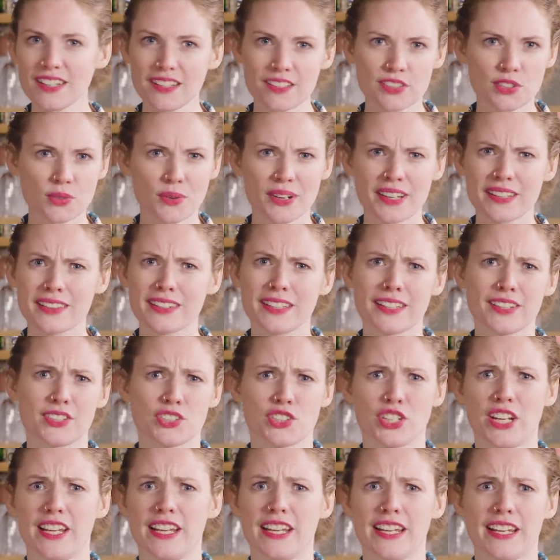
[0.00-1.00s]
So I think
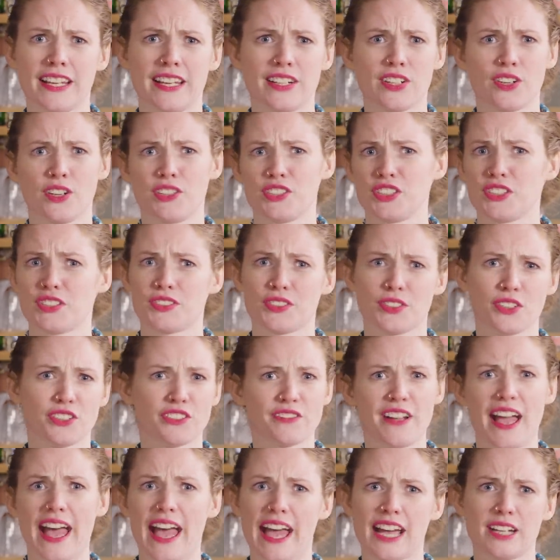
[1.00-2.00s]
shaken or just sort
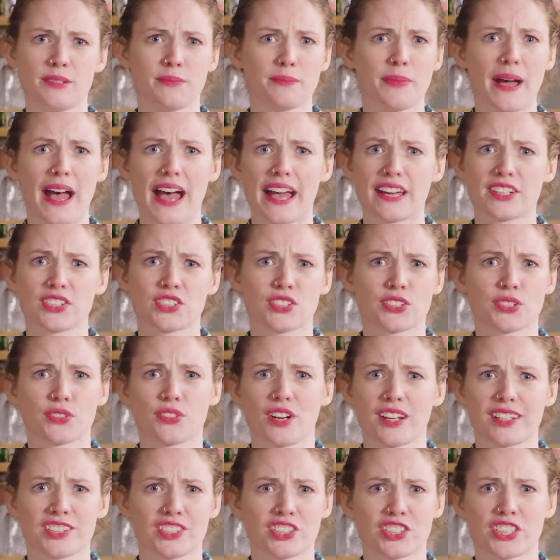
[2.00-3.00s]
of hand bashed
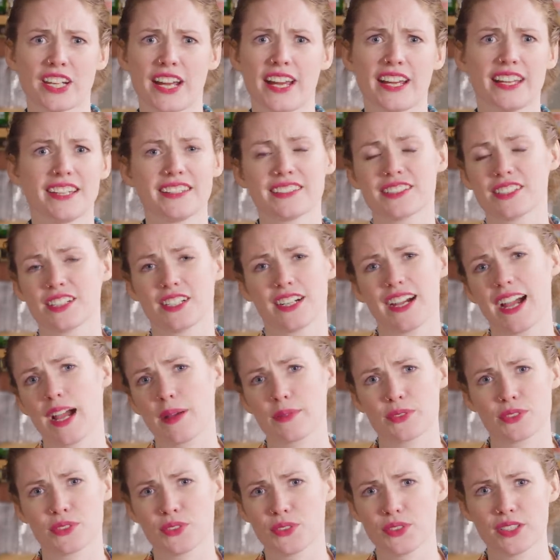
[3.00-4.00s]
crushed ice are
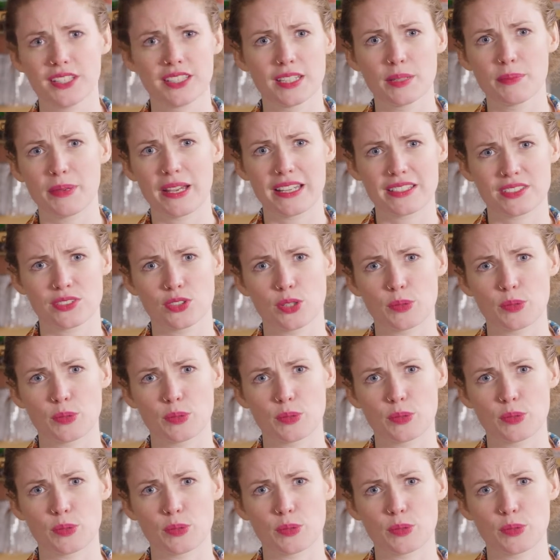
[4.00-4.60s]
absolutely the best